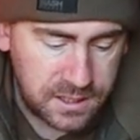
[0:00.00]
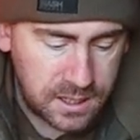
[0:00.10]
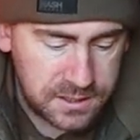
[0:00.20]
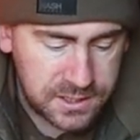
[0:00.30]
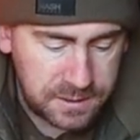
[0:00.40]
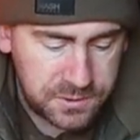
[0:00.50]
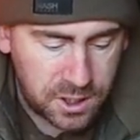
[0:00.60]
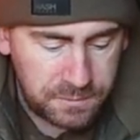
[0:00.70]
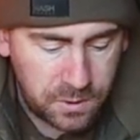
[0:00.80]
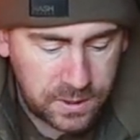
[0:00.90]
the same
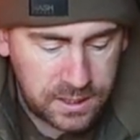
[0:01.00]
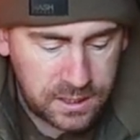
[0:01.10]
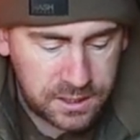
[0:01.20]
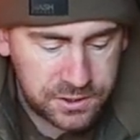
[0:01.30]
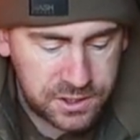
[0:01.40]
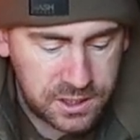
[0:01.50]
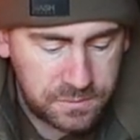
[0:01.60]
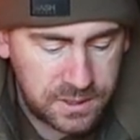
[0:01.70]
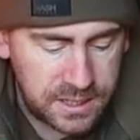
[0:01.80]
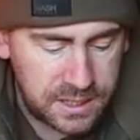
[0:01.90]
time we went last year,
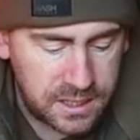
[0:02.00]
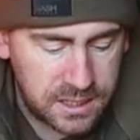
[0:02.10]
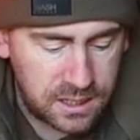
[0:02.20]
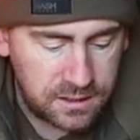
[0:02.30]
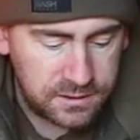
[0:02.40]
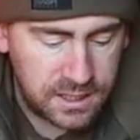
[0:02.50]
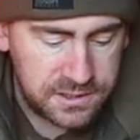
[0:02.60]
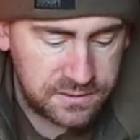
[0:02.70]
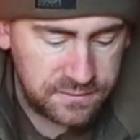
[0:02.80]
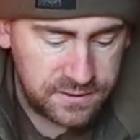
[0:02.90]
and we had a couple of
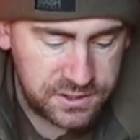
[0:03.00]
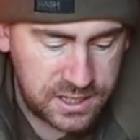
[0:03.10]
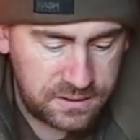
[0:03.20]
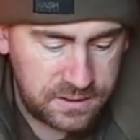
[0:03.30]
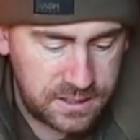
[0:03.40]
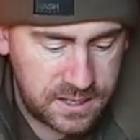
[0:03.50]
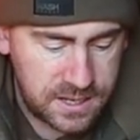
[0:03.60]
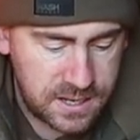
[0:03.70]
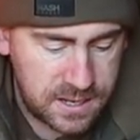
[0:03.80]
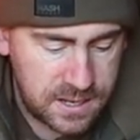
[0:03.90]
decent fish out.
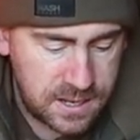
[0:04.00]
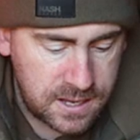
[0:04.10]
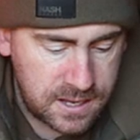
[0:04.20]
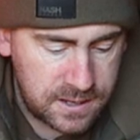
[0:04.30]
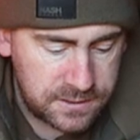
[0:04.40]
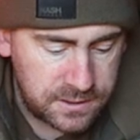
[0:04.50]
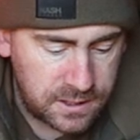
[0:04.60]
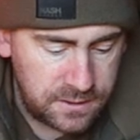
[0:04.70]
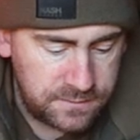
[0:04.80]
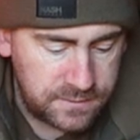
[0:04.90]
So
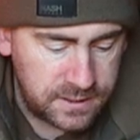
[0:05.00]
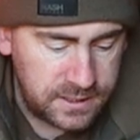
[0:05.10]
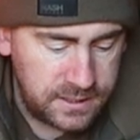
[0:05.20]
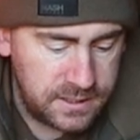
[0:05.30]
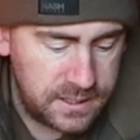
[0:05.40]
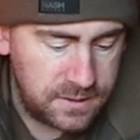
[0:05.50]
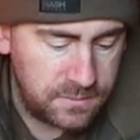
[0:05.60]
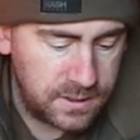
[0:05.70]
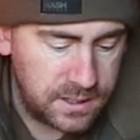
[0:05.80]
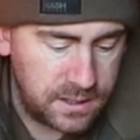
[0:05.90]
hopefully
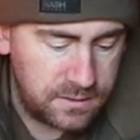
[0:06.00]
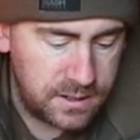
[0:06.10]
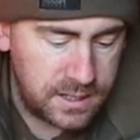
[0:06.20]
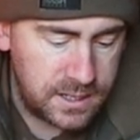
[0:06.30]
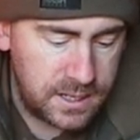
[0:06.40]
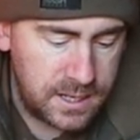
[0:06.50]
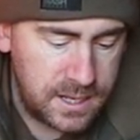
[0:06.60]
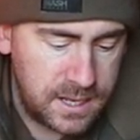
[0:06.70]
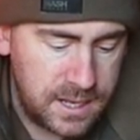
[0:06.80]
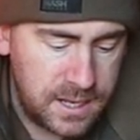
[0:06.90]
we're going to
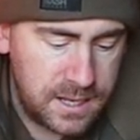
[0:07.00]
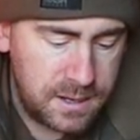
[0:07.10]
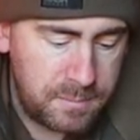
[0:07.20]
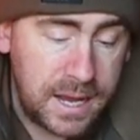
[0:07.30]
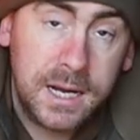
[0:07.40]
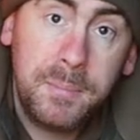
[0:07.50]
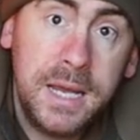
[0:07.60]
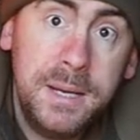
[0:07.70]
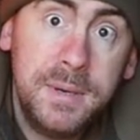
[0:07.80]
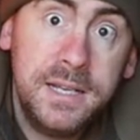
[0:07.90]
bag a
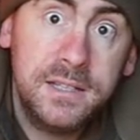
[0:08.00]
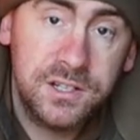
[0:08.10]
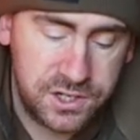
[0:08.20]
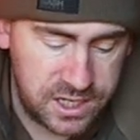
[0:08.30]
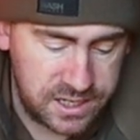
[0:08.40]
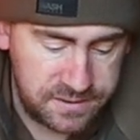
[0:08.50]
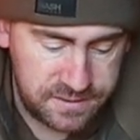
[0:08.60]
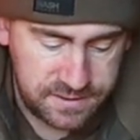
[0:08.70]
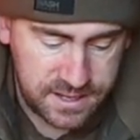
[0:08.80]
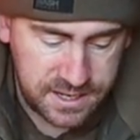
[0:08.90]
PB this year.
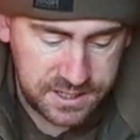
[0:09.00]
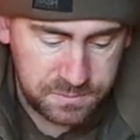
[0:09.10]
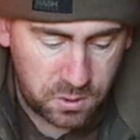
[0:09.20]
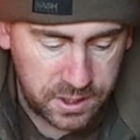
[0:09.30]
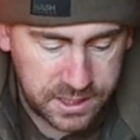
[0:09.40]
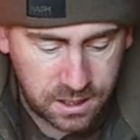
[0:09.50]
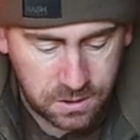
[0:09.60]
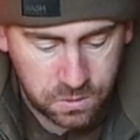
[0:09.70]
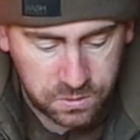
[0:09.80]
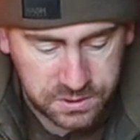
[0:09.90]
That is my
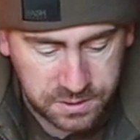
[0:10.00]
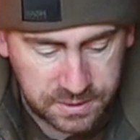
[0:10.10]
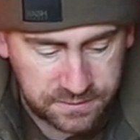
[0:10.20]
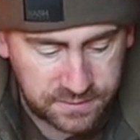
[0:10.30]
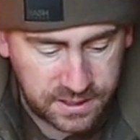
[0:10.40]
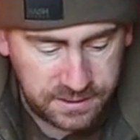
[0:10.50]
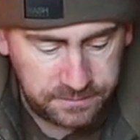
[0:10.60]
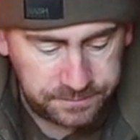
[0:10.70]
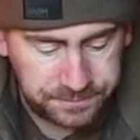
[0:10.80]
goal, to be fair.